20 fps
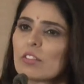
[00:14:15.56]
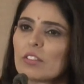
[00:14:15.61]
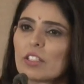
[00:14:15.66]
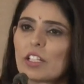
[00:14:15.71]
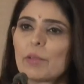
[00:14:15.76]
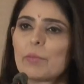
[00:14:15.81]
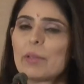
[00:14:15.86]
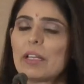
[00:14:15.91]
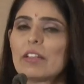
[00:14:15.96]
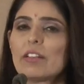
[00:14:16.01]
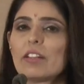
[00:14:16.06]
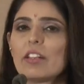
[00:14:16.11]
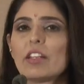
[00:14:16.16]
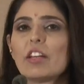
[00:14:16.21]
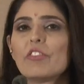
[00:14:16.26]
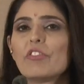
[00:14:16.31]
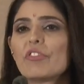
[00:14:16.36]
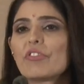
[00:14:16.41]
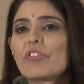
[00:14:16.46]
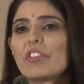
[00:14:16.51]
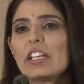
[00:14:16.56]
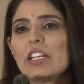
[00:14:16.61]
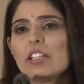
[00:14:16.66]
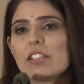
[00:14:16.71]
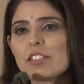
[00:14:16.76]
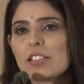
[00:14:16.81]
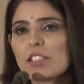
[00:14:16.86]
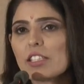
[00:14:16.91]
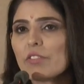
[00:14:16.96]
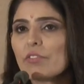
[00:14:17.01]
there will be enough of
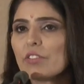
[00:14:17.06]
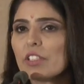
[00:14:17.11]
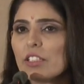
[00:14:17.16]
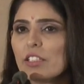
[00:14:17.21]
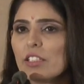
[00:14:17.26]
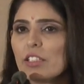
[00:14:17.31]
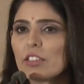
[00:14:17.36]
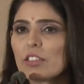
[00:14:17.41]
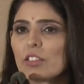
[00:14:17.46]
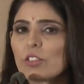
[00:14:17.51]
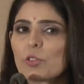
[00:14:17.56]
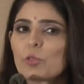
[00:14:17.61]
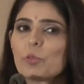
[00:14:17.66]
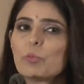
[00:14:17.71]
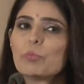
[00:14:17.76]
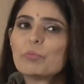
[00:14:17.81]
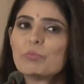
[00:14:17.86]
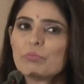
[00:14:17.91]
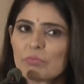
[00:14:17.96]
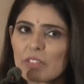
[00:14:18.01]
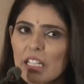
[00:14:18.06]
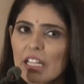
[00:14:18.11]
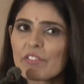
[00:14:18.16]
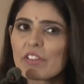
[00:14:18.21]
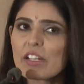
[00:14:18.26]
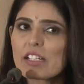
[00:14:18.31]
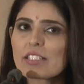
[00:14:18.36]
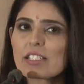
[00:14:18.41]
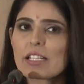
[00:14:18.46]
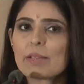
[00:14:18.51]
leaders in the world to give
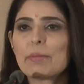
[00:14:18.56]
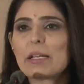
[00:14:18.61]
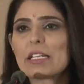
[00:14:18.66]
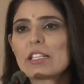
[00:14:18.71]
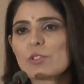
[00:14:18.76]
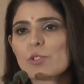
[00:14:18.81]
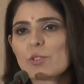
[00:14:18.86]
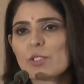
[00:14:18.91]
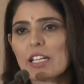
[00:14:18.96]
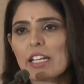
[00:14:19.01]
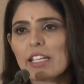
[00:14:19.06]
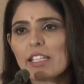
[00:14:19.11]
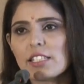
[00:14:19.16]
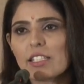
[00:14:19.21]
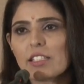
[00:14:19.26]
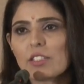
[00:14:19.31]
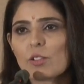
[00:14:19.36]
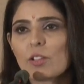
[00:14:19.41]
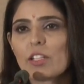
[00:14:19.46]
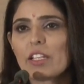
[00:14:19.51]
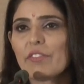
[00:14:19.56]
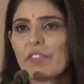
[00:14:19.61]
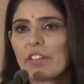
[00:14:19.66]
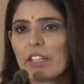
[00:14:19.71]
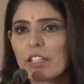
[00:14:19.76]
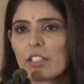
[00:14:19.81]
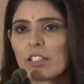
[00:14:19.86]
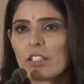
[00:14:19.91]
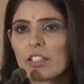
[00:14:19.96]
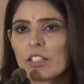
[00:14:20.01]
us a better society to live
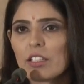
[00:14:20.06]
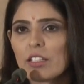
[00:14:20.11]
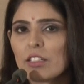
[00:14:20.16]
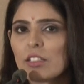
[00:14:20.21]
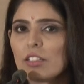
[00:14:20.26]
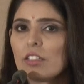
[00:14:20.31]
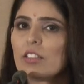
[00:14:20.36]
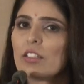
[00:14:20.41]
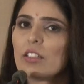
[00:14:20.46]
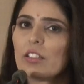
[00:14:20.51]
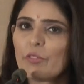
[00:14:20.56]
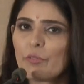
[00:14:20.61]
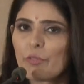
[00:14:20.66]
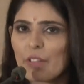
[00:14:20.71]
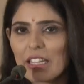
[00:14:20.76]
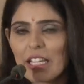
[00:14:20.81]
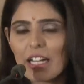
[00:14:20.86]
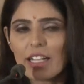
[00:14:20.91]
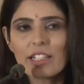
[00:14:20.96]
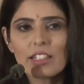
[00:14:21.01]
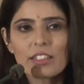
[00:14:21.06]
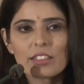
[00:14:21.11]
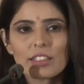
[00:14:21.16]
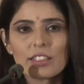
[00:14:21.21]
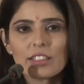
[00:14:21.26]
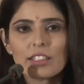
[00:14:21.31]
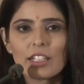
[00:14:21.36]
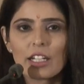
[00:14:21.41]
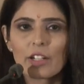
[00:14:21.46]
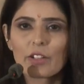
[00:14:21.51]
in. With that,
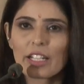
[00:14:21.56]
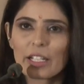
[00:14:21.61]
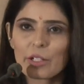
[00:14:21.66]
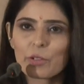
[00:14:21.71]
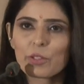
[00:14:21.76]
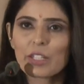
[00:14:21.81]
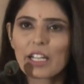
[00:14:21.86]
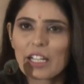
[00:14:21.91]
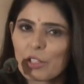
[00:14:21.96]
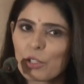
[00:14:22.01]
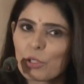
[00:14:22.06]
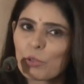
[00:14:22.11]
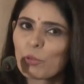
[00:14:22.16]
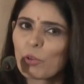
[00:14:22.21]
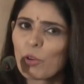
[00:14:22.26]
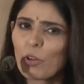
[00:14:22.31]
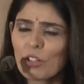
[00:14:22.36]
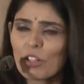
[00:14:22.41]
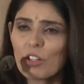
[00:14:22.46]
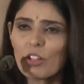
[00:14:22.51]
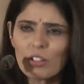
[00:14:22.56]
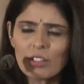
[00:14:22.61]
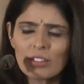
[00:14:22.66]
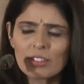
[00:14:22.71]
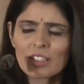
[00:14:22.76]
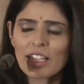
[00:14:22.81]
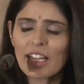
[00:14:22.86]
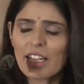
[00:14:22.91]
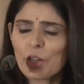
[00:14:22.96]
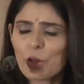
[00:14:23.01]
I'd like to
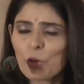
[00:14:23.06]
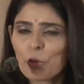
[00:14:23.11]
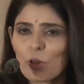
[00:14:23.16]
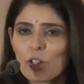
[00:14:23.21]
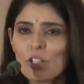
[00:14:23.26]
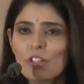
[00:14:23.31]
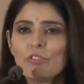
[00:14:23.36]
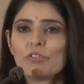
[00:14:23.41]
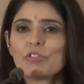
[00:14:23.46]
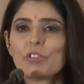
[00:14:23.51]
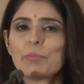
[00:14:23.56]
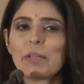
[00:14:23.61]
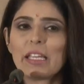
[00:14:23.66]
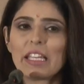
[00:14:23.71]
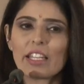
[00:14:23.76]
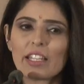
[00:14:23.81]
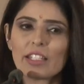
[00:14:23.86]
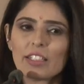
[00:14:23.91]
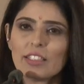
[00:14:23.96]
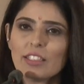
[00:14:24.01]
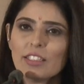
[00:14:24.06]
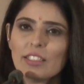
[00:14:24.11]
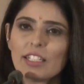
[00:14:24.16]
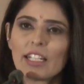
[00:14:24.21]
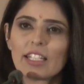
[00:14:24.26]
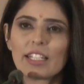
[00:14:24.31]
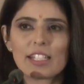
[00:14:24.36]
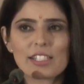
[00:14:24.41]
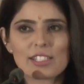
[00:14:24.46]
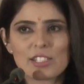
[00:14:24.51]
thank you all for being here
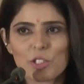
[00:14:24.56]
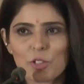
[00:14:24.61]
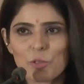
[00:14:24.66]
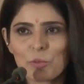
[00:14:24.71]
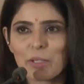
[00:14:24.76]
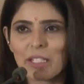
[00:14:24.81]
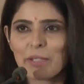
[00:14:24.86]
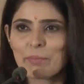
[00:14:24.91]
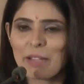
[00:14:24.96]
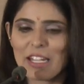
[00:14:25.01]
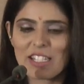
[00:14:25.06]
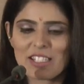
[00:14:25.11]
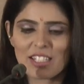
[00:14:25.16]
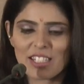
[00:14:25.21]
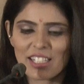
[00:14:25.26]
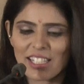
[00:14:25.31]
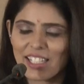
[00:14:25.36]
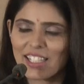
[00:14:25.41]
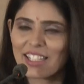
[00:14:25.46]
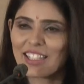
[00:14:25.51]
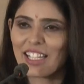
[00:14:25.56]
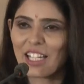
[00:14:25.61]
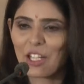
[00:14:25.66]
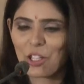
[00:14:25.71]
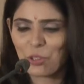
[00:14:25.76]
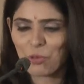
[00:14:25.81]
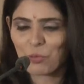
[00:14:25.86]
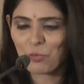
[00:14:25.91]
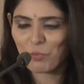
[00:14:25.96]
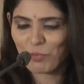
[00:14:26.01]
and listening to me patiently.
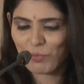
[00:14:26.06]
Thank you.